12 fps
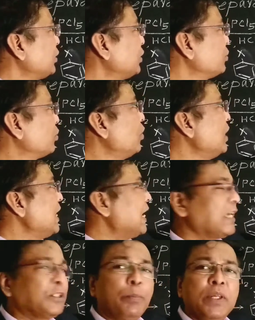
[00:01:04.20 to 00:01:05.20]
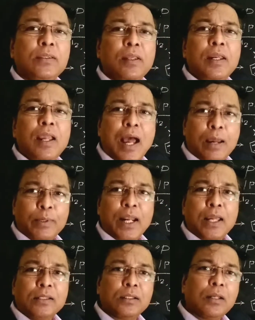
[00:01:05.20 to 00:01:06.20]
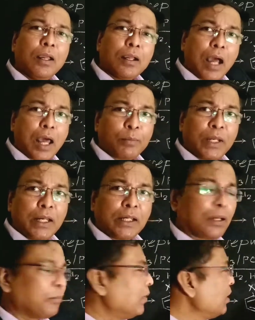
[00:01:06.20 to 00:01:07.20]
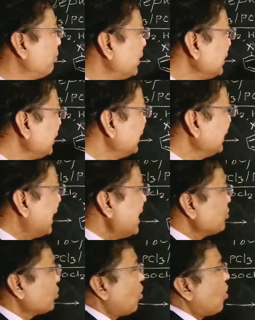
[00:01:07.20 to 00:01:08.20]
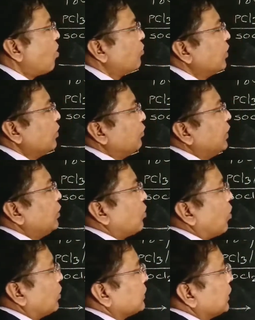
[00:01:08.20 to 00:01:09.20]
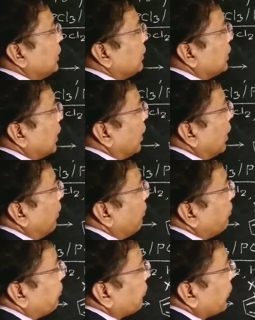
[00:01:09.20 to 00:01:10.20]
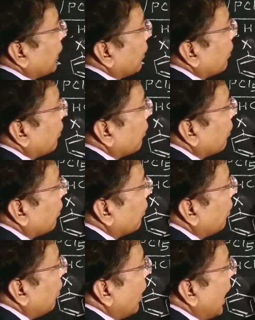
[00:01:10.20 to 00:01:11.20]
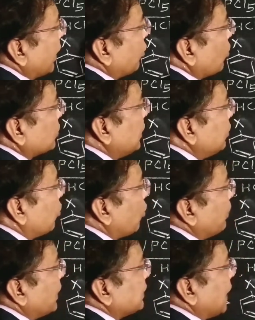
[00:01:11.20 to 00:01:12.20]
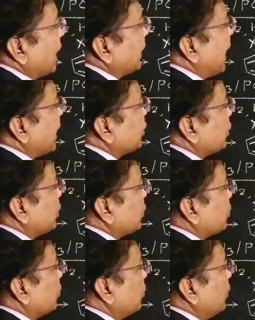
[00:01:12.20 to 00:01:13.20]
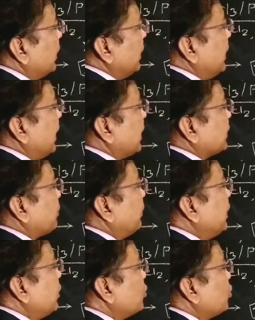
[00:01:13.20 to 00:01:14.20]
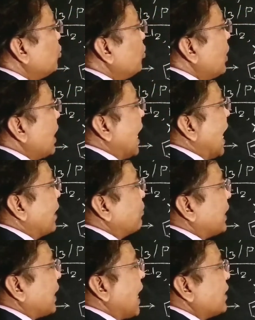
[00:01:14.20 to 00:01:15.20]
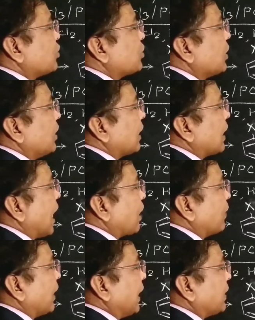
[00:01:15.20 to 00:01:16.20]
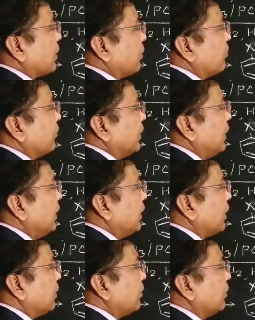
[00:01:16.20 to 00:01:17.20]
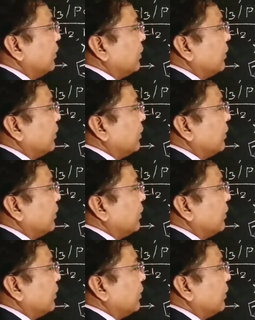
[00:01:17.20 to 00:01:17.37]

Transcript: to sp3 hybridized carbon atom, but in case of phenols, the hydroxyl group is attached to sp2 hybridized carbon atom. Here,